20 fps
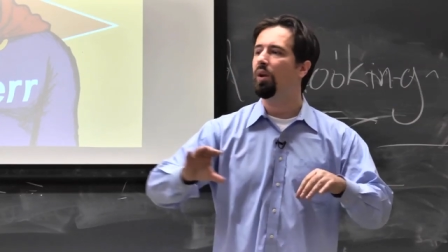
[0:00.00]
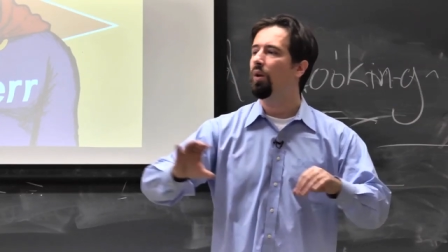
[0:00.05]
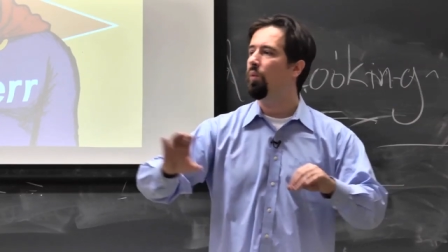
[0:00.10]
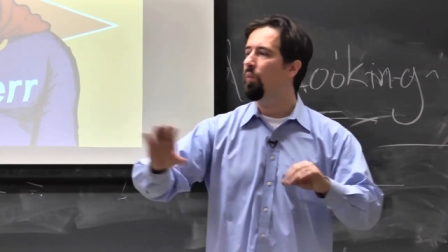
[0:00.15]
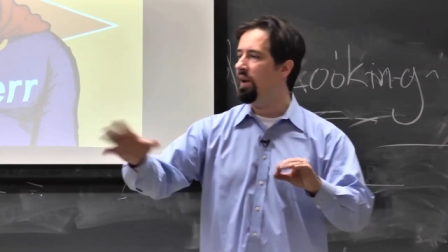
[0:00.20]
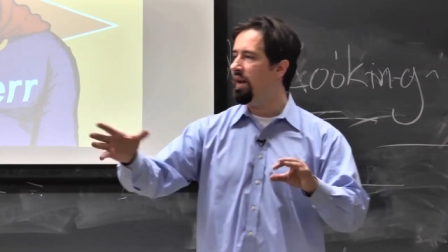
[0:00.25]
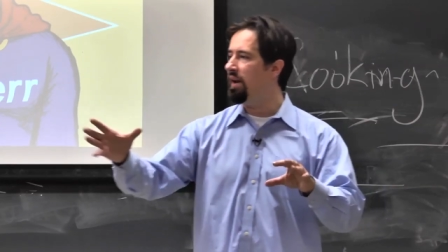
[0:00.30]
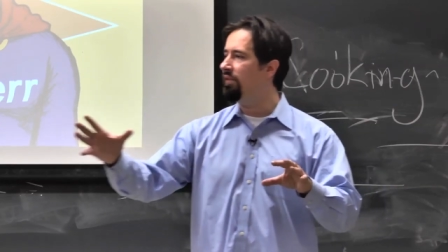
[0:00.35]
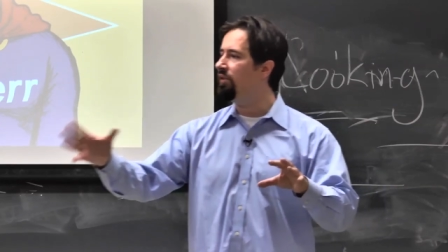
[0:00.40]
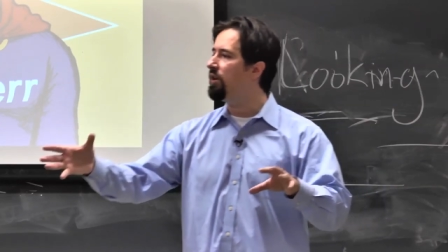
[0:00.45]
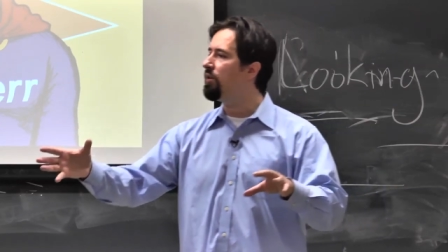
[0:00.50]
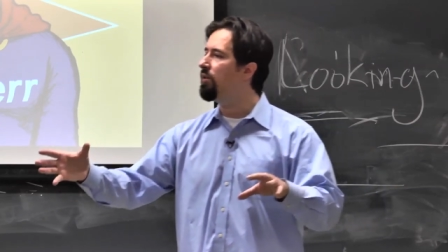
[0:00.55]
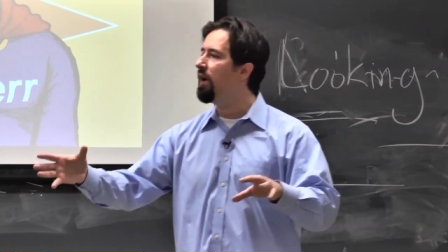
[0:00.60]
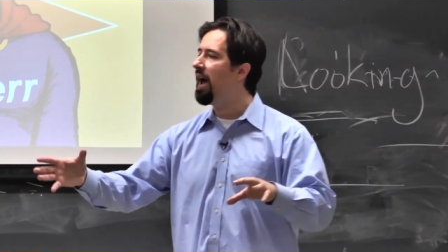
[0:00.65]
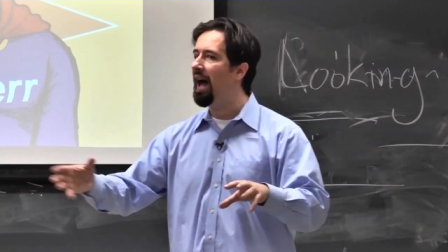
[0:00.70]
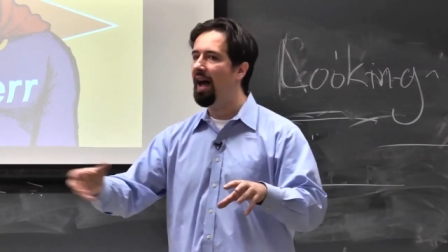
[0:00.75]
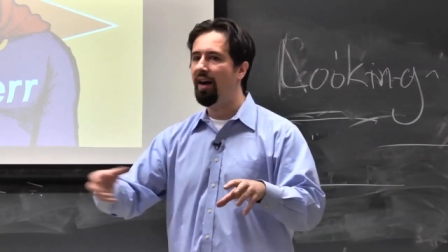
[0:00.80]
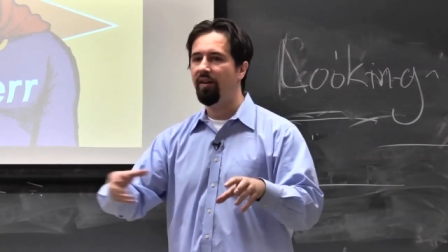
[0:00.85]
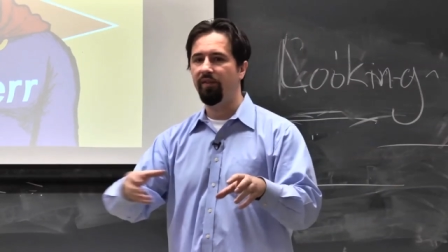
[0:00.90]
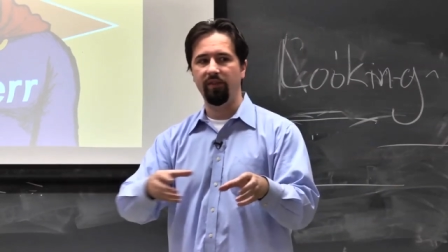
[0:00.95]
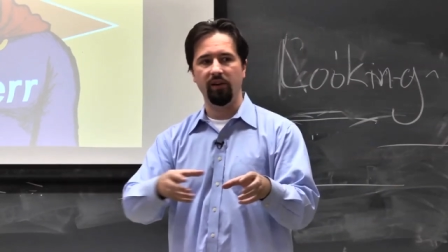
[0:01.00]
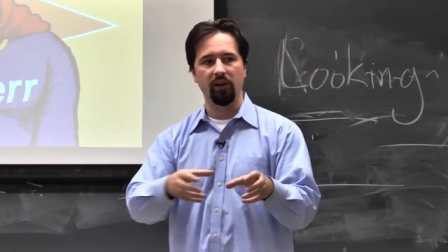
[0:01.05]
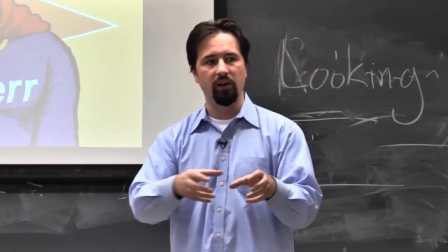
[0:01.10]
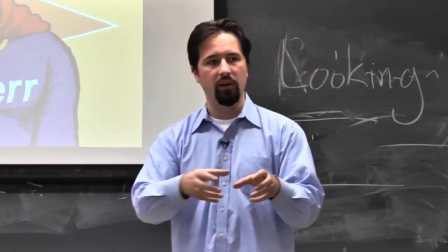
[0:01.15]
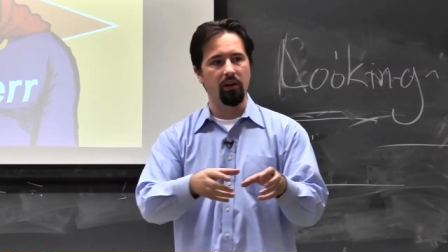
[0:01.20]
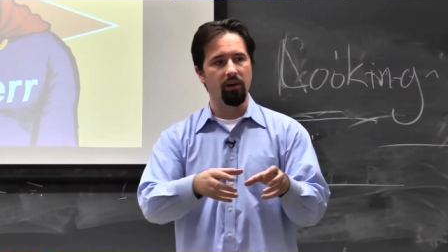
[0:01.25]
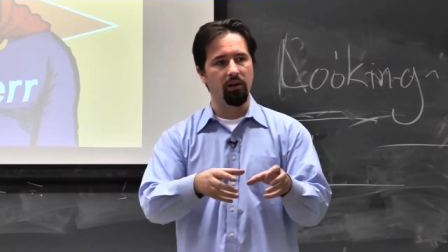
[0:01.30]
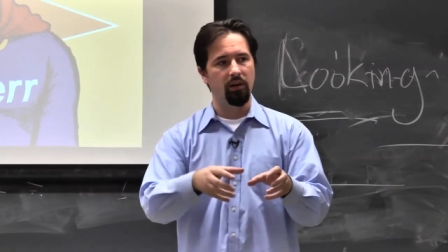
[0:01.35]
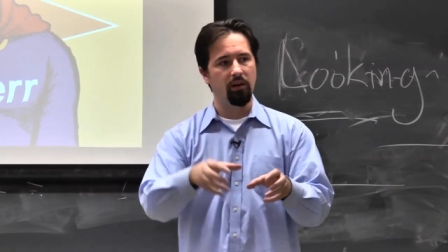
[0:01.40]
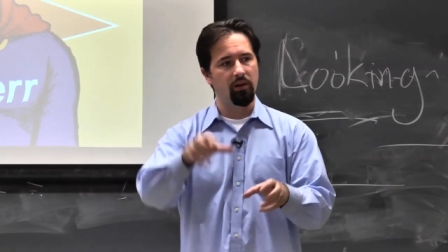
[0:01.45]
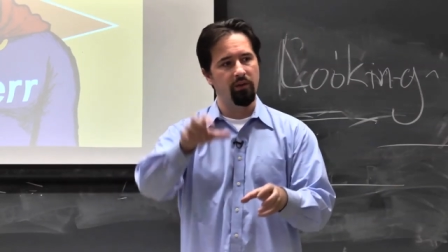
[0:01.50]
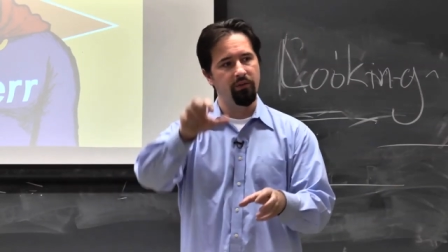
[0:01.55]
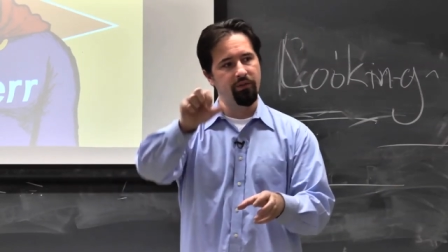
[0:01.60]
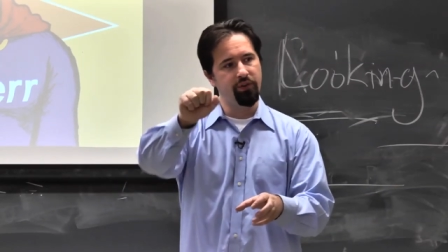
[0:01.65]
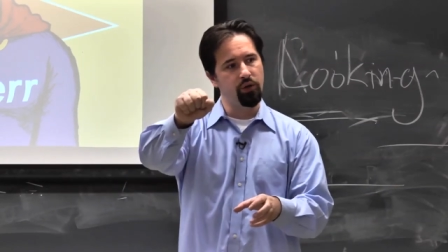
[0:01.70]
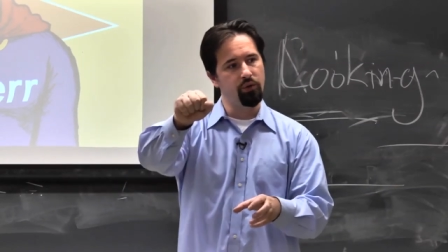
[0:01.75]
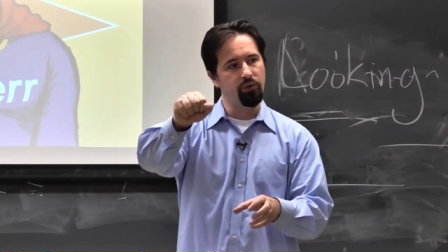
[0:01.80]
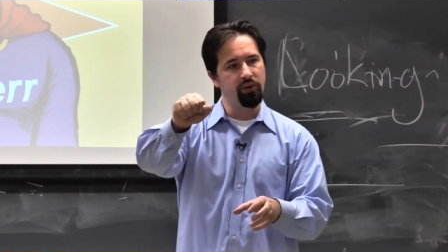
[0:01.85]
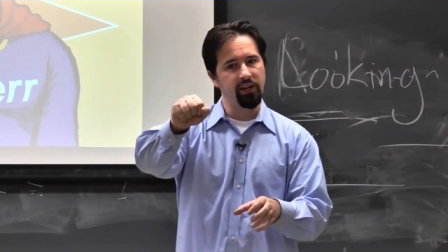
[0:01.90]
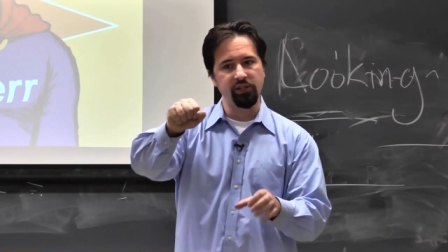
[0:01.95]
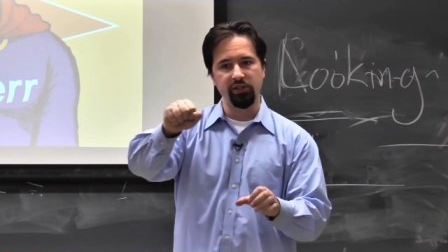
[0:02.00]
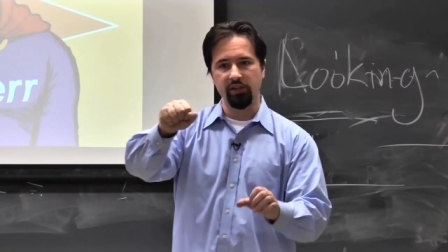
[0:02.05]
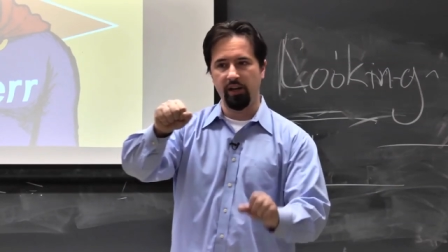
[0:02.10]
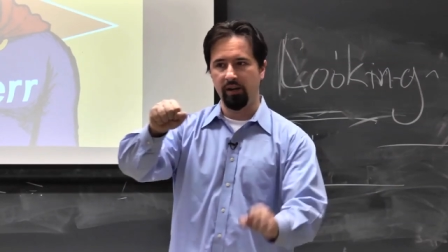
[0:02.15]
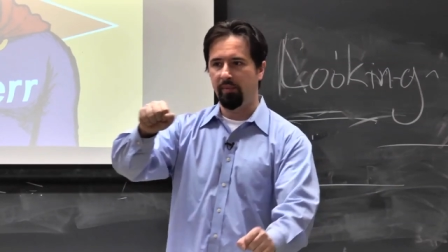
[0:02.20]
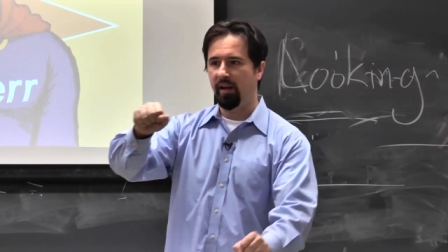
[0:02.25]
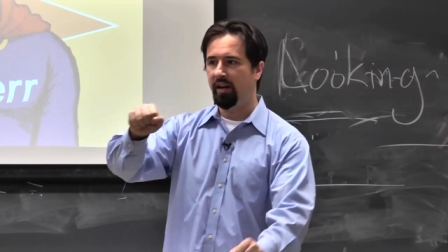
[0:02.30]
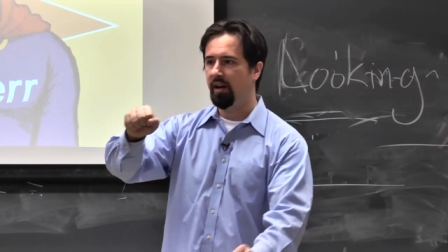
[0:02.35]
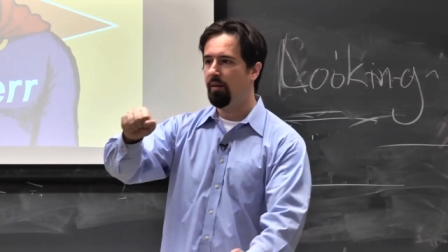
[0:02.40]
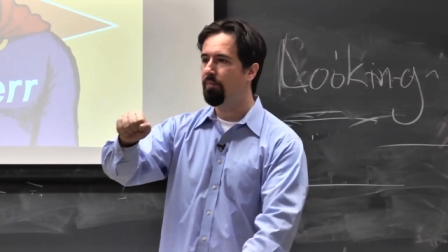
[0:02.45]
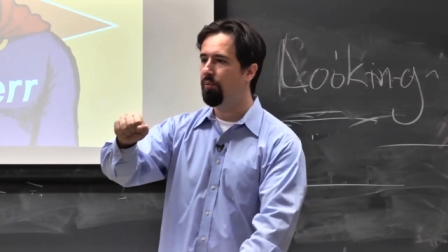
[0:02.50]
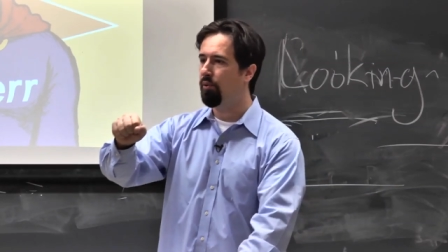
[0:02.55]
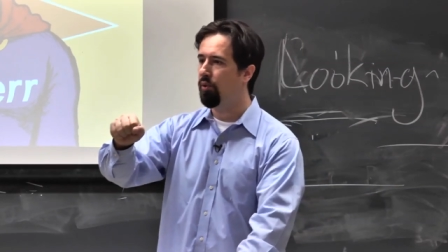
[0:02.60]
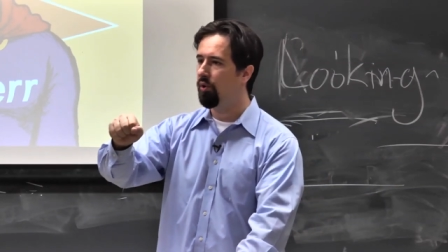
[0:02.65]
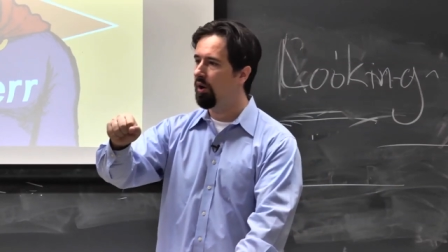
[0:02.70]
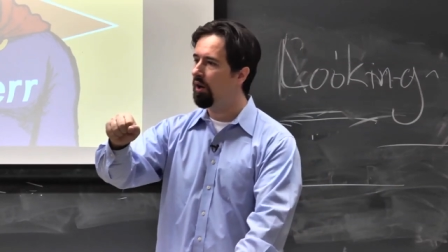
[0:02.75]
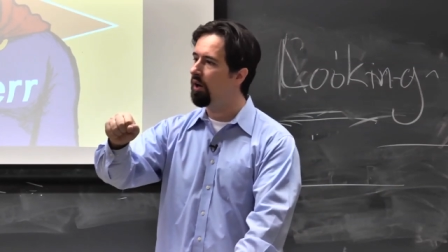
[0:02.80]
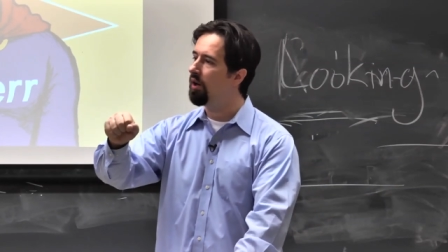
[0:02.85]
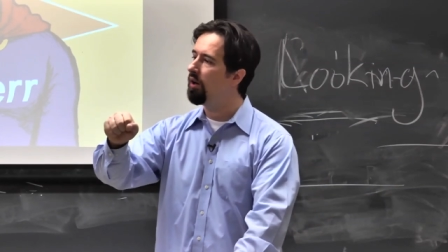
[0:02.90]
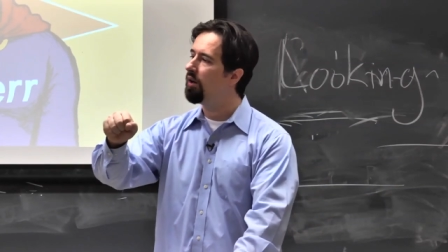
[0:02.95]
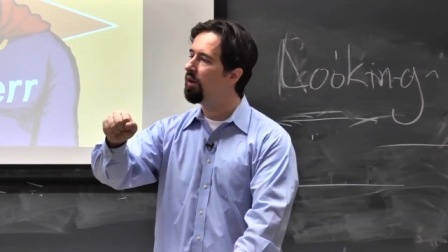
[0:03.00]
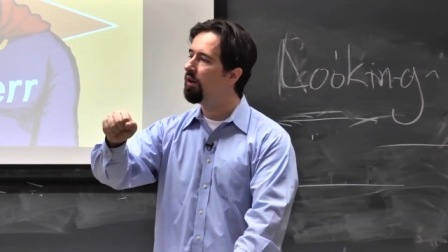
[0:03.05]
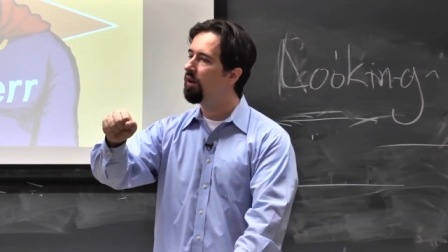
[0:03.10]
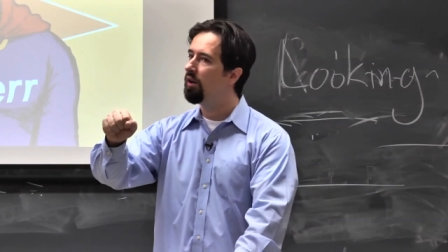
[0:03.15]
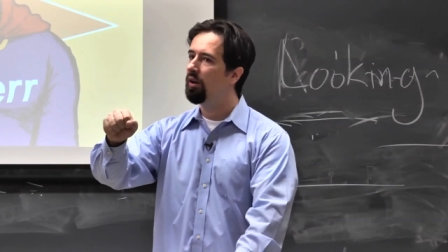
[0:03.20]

whenever you have few rich and many poor,